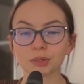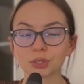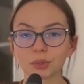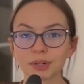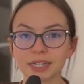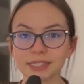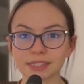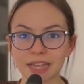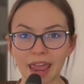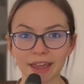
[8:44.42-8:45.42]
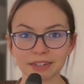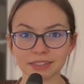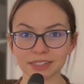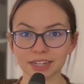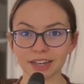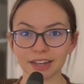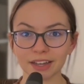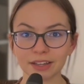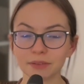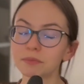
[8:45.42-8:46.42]
stories and
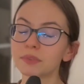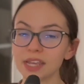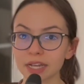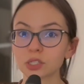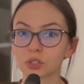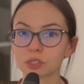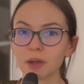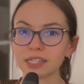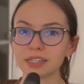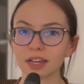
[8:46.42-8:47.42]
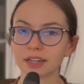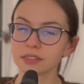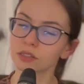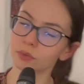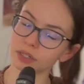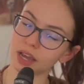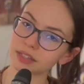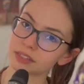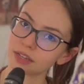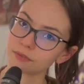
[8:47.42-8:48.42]
the extra spicy kinds, the one
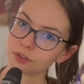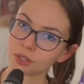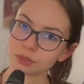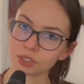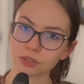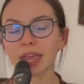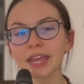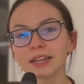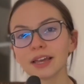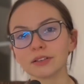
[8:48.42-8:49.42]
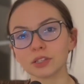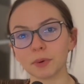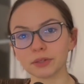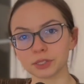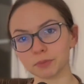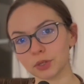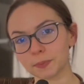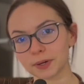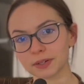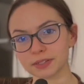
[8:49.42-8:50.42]
not safe for YouTube. And I also post
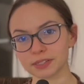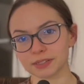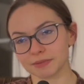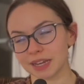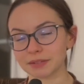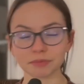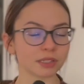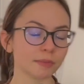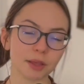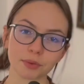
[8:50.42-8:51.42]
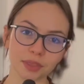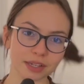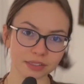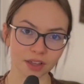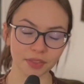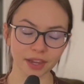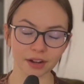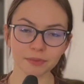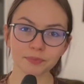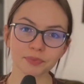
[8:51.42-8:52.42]
bloopers and some other things on there.
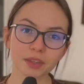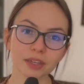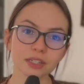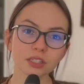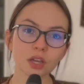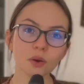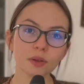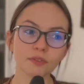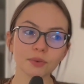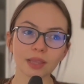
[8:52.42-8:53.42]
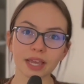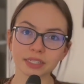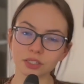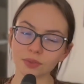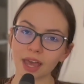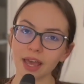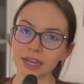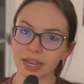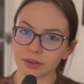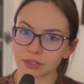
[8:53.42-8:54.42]
So if you'd like to do
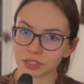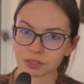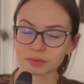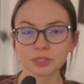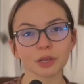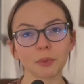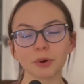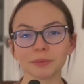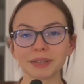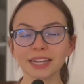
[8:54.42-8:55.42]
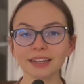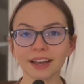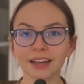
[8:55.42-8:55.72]
that or just support me,